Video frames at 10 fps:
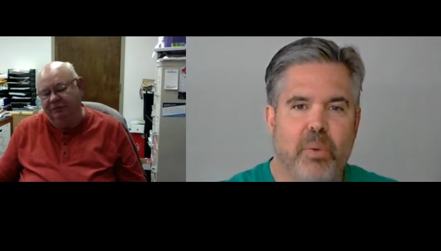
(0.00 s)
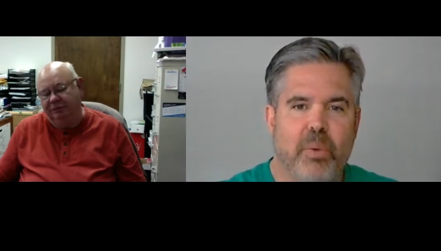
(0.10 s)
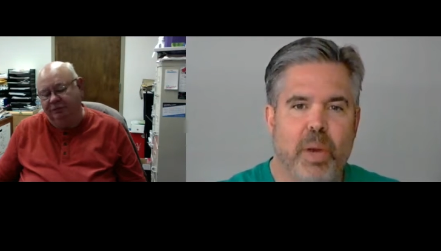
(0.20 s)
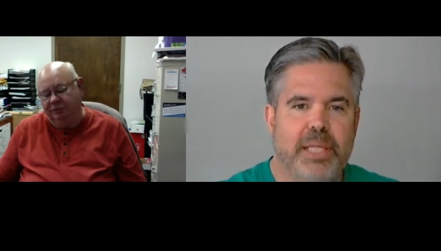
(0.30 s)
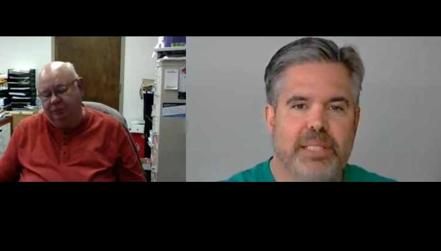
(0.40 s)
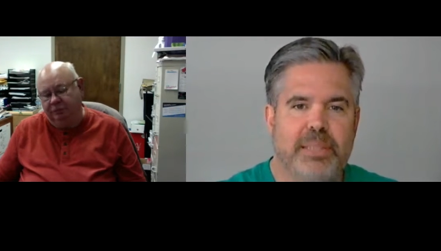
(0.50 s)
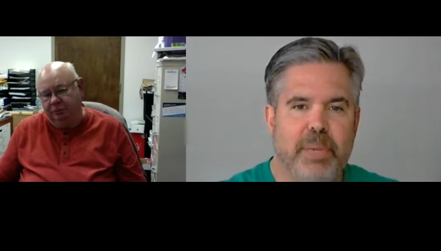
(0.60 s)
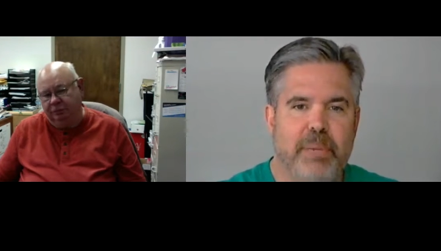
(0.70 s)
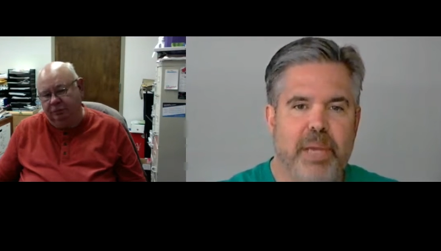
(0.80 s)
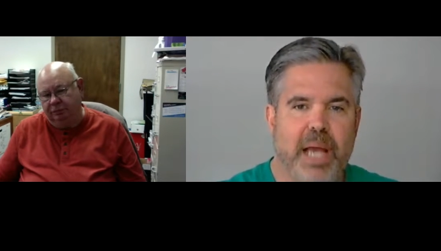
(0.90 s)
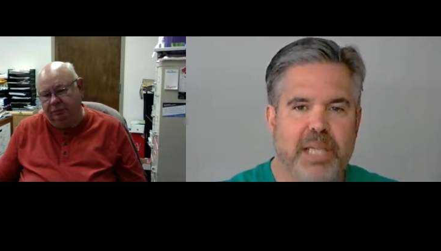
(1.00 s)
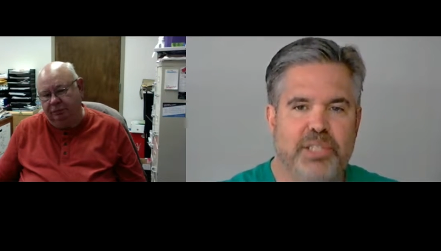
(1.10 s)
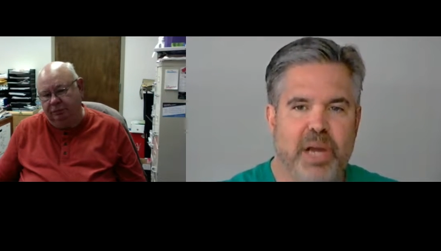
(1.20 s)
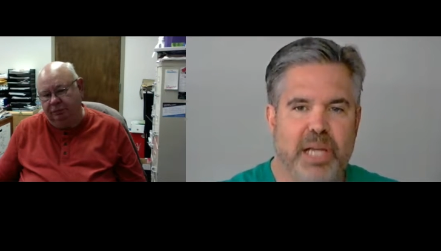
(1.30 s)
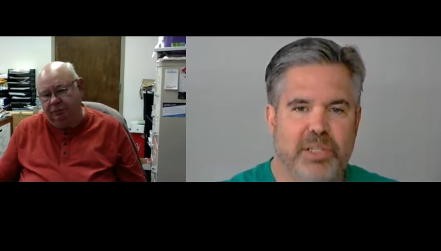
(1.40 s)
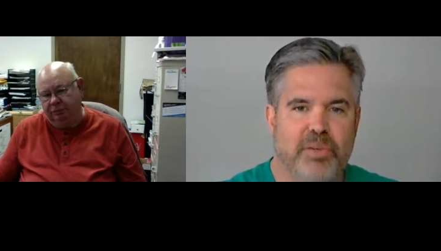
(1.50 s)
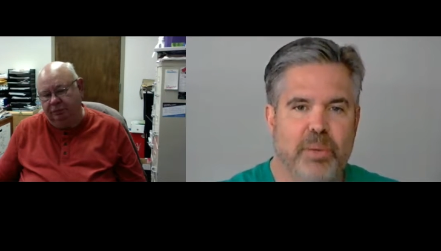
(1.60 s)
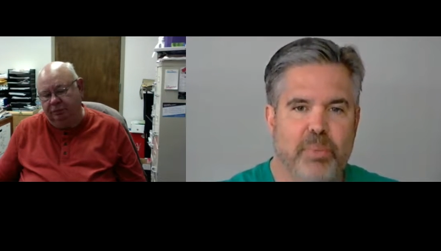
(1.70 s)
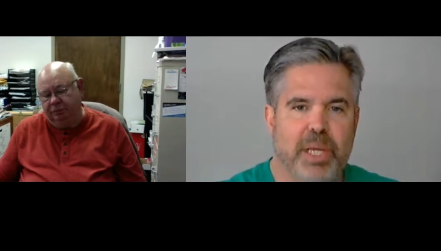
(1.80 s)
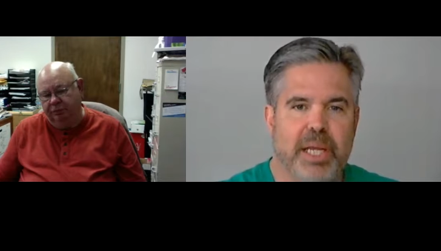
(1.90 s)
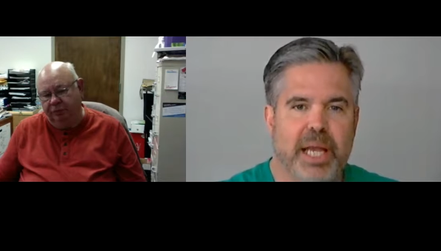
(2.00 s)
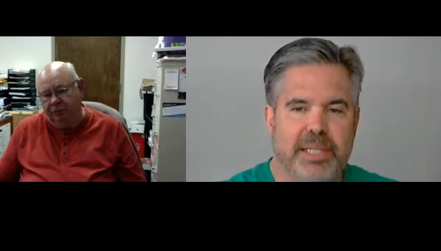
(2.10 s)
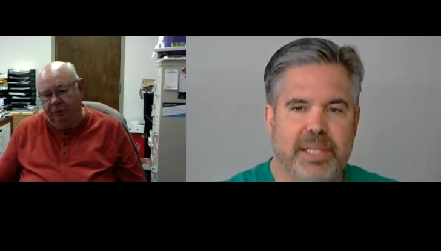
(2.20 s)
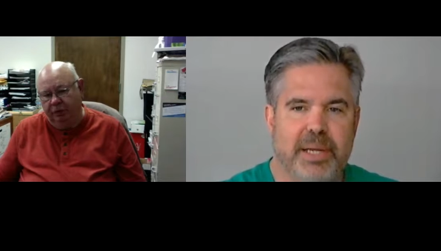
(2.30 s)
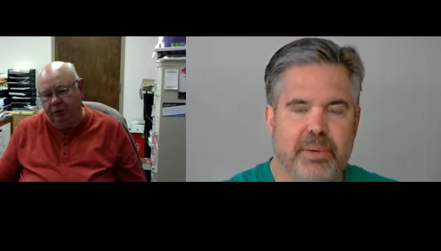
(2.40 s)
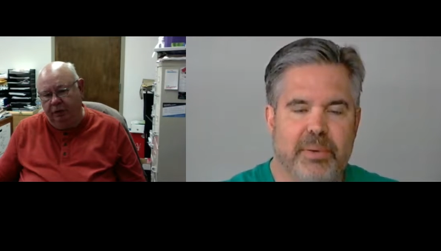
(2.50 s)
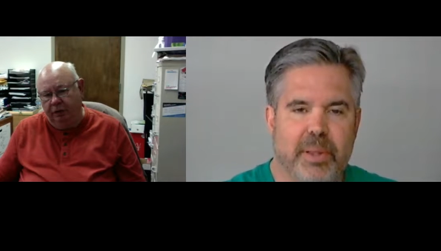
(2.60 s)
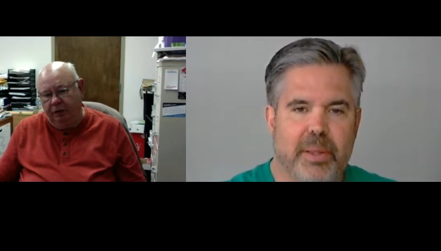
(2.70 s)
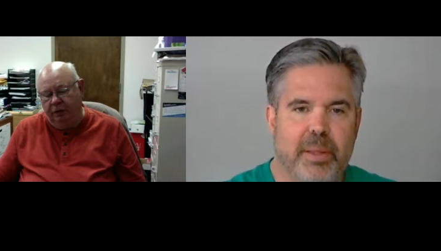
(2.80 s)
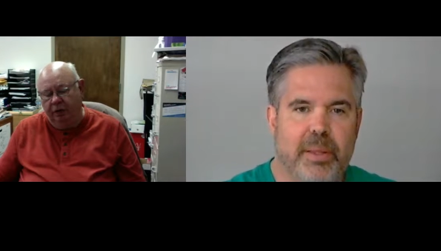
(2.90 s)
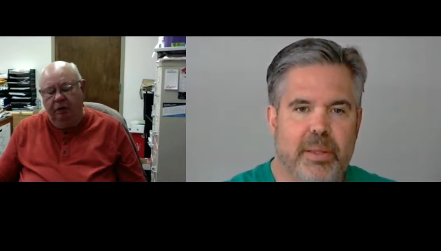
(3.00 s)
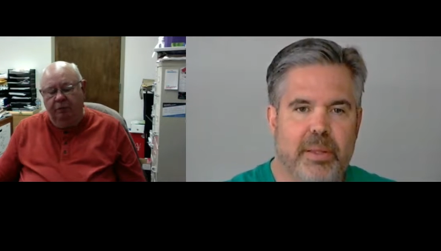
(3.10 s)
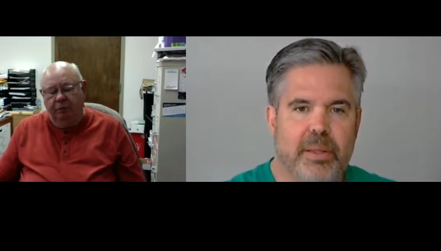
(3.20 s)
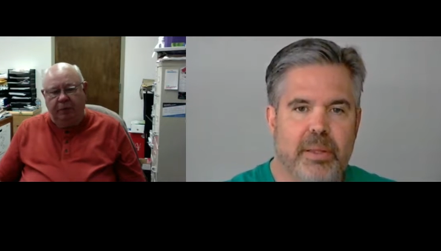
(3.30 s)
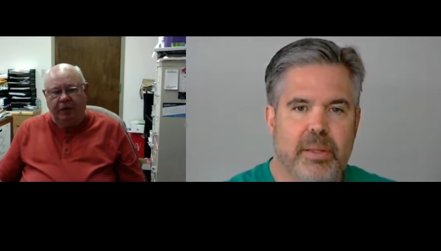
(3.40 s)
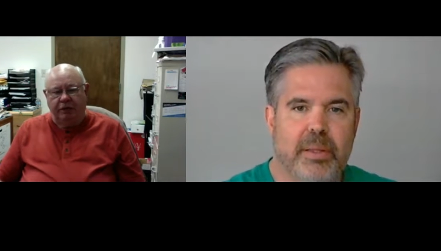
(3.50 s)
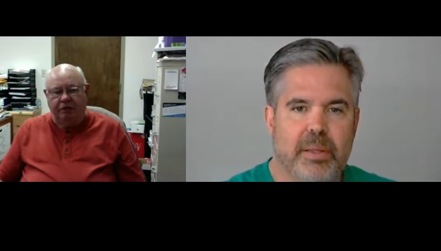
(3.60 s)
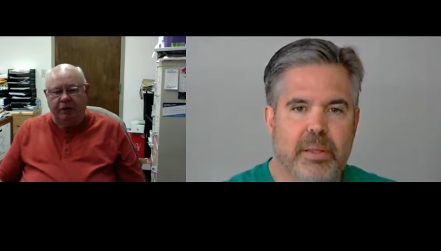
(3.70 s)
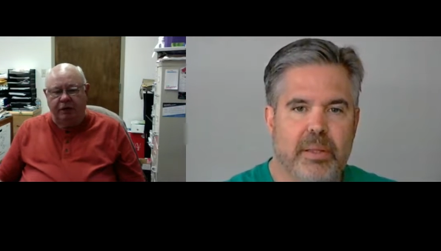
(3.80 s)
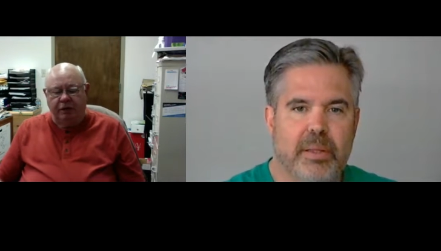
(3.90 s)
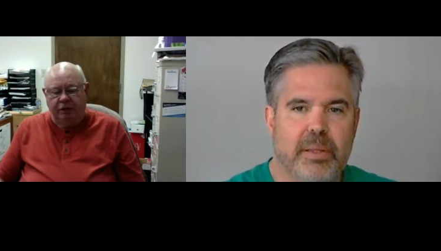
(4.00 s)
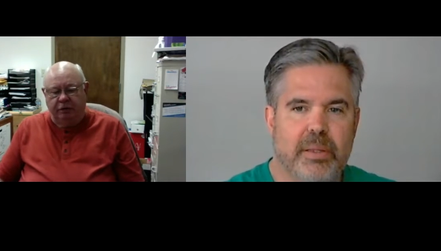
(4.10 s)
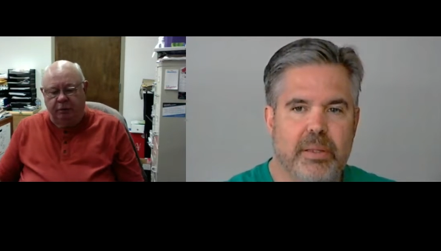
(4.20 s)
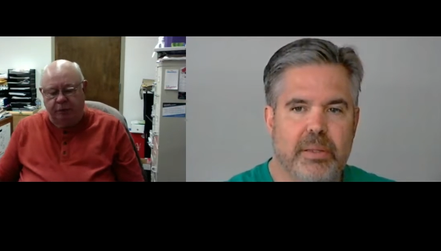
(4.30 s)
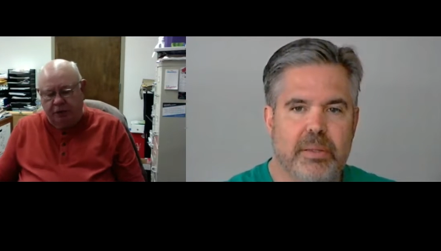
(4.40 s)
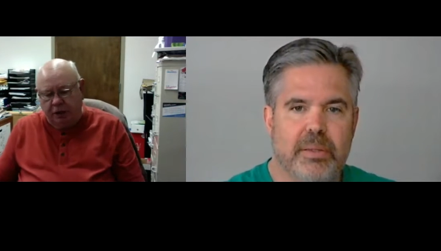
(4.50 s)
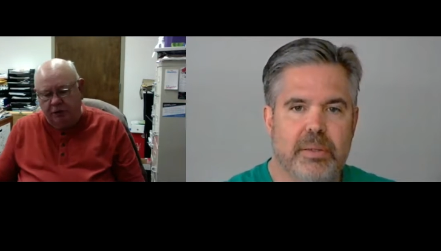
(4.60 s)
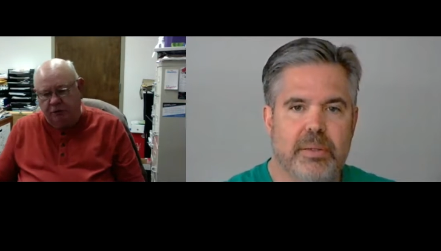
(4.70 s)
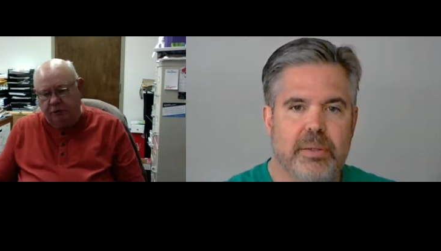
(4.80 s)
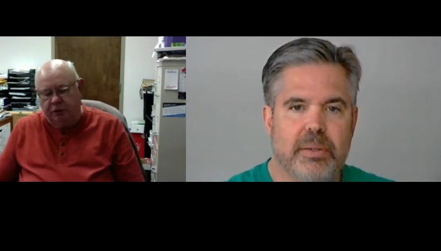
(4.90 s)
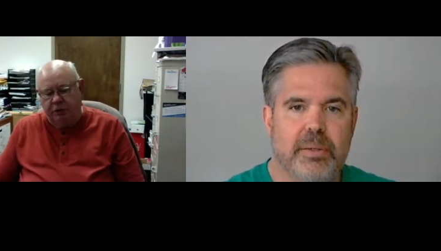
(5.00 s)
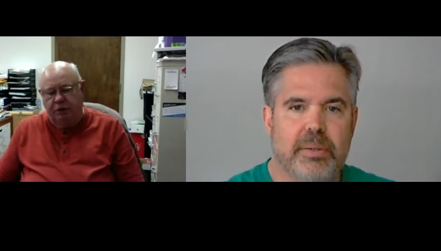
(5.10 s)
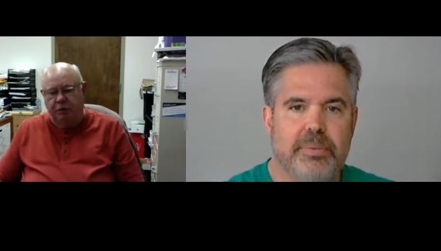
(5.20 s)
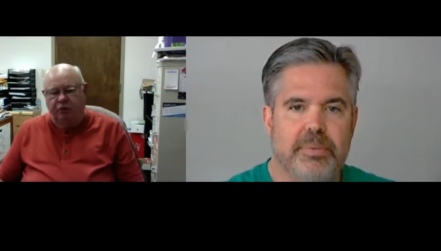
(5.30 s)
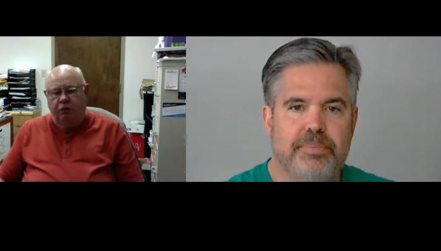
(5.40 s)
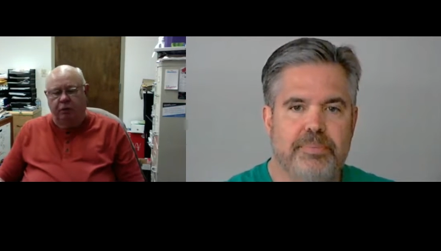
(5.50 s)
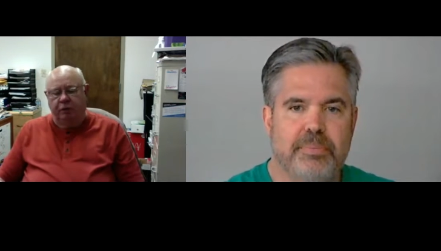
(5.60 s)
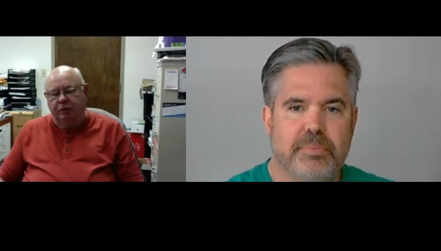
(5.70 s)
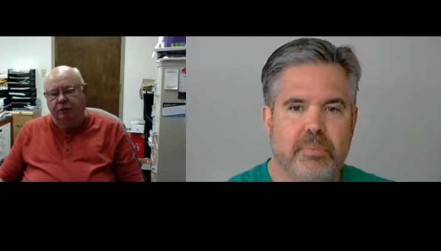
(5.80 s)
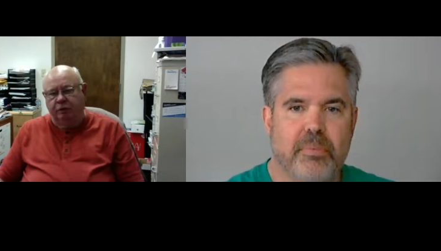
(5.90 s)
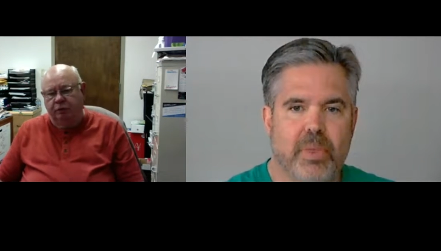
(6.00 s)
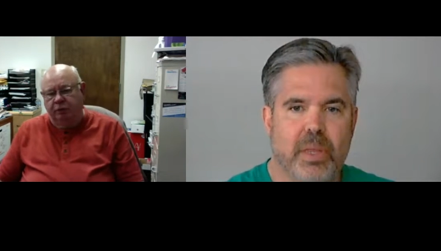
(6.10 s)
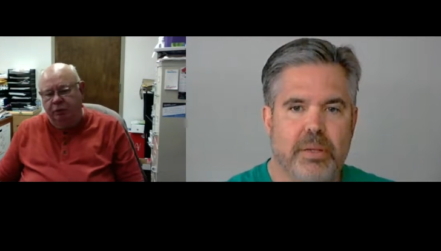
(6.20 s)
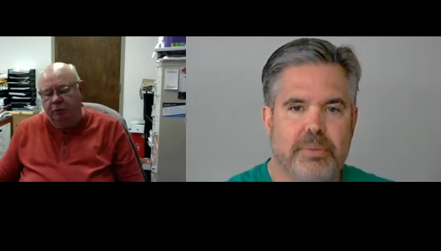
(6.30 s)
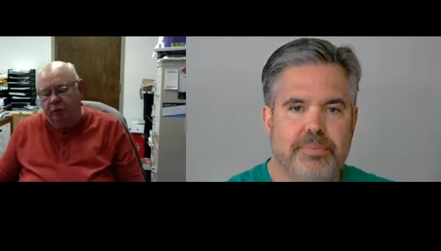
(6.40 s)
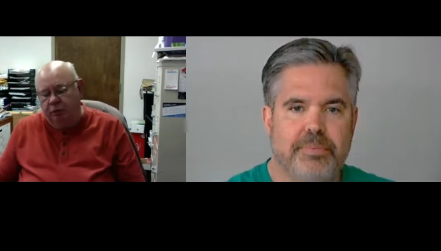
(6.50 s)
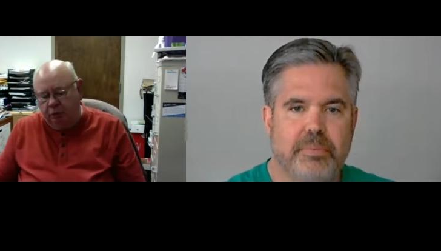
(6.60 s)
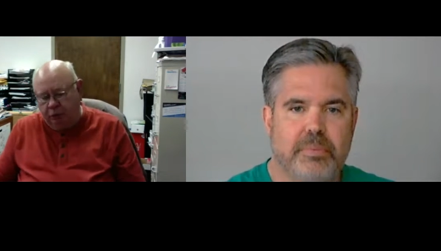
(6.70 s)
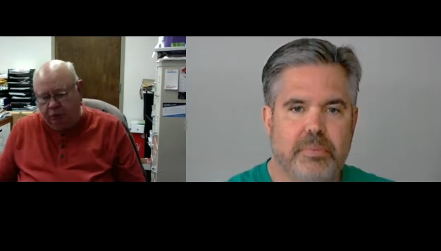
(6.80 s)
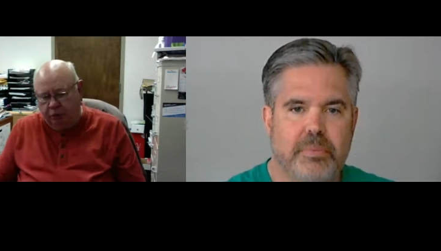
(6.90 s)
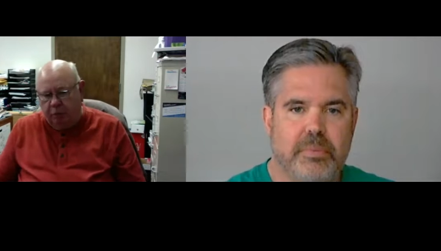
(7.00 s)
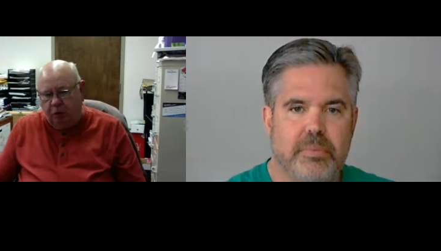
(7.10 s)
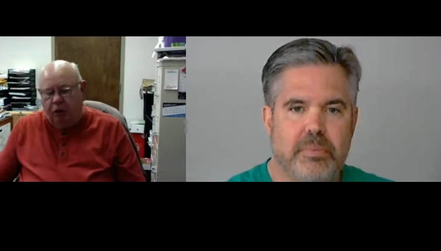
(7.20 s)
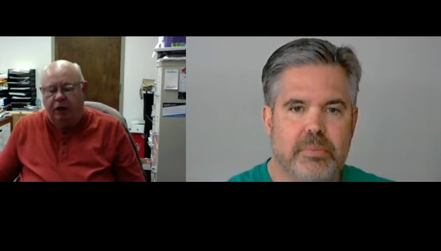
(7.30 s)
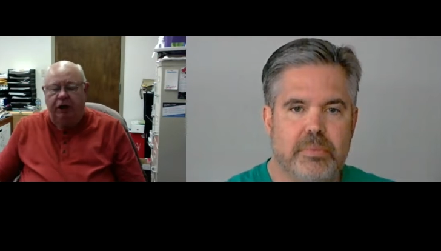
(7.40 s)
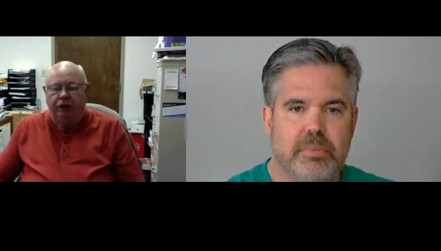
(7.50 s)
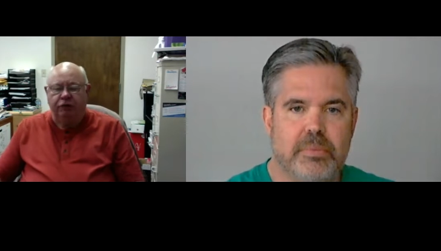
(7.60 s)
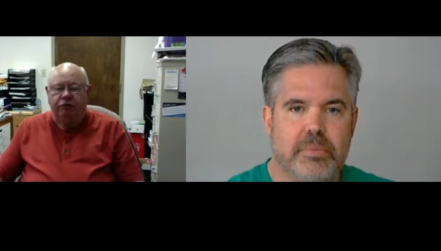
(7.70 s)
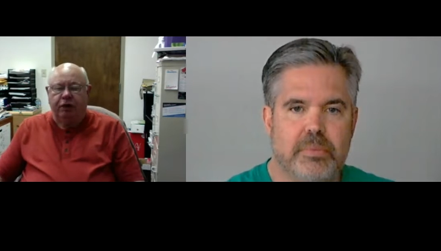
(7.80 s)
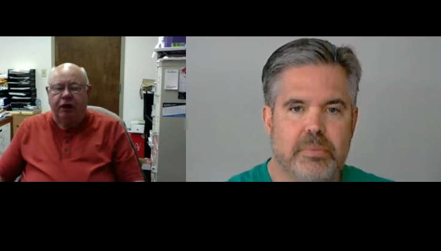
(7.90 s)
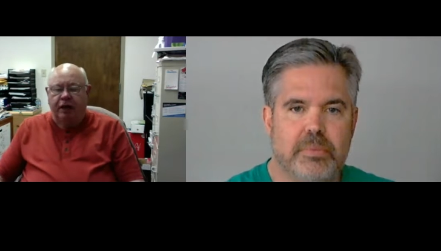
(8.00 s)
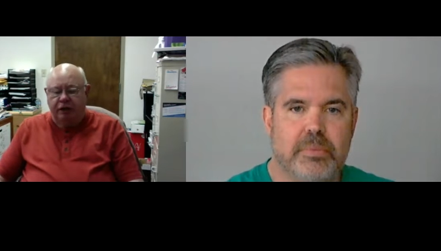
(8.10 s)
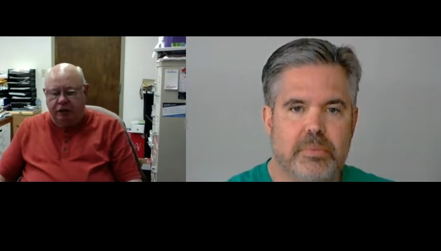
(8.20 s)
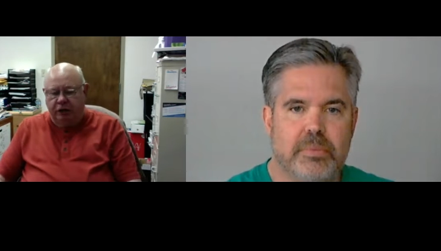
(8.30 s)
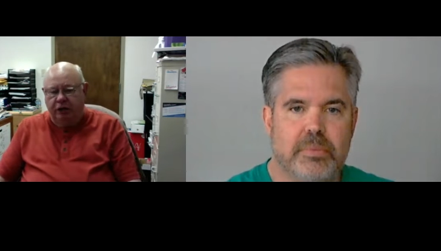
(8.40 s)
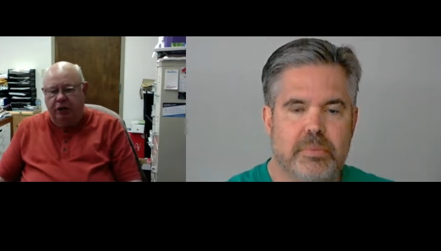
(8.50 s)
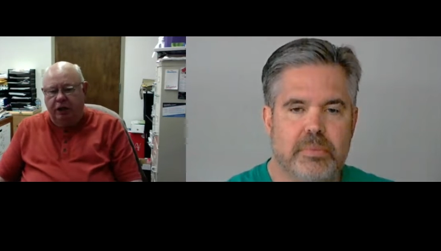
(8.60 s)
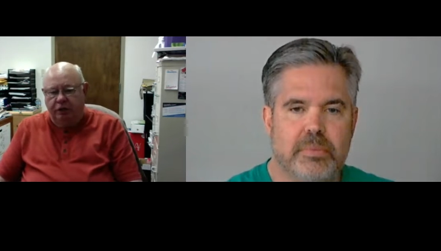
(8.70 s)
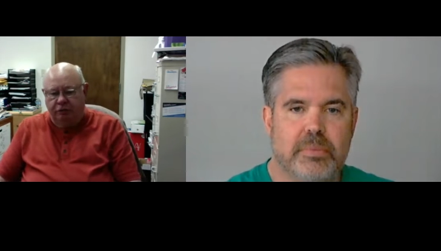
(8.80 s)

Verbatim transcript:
Speaker 1: What is the BPI Strategy Group? What do you guys do? BPI Strategy Group
Speaker 2: stands for Business Performance Improvement. We are a marketing strategy and